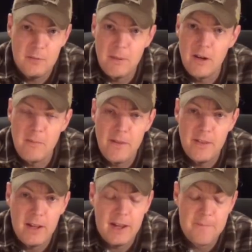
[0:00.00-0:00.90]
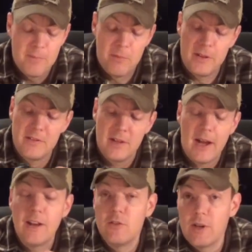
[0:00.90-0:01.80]
better men than I, but
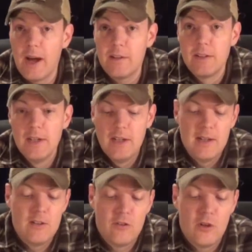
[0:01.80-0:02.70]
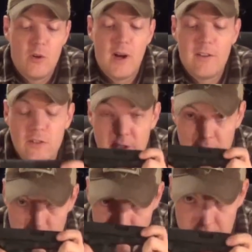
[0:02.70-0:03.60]
I do not. And so I
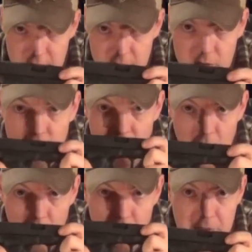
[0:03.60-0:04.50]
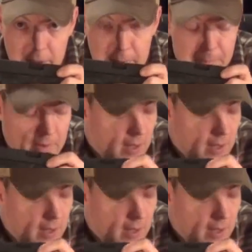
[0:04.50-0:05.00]
stick with this all the time.